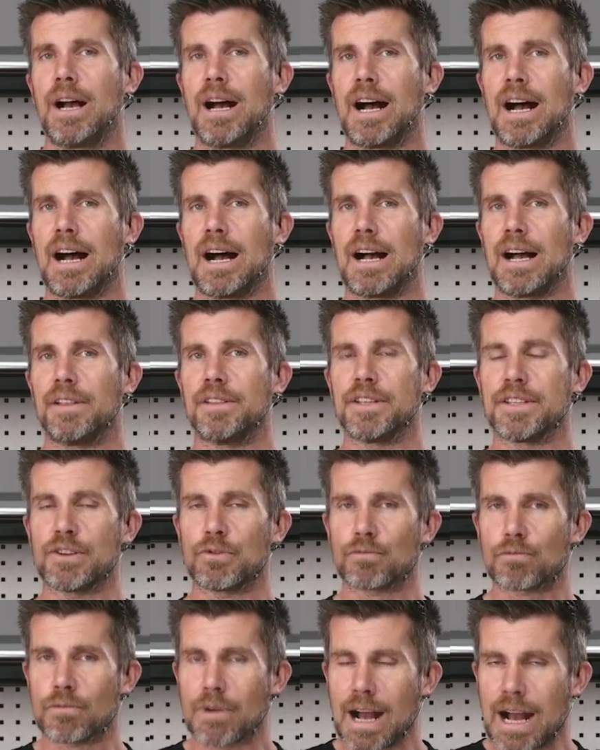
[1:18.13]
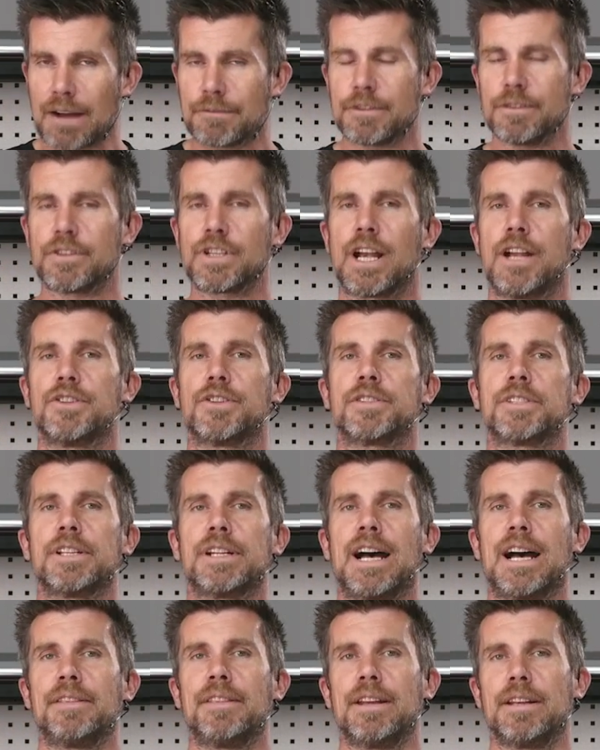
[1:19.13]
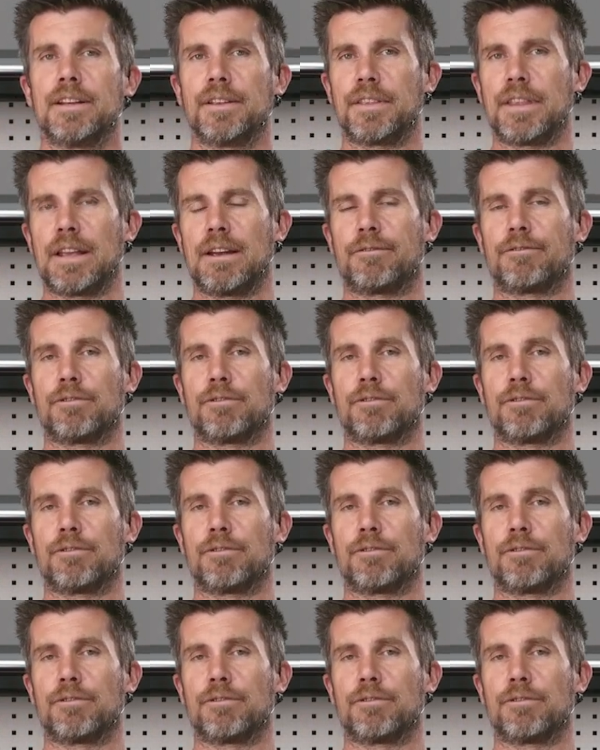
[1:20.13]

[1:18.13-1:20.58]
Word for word: Uh, there's a raft of changes that are needed there,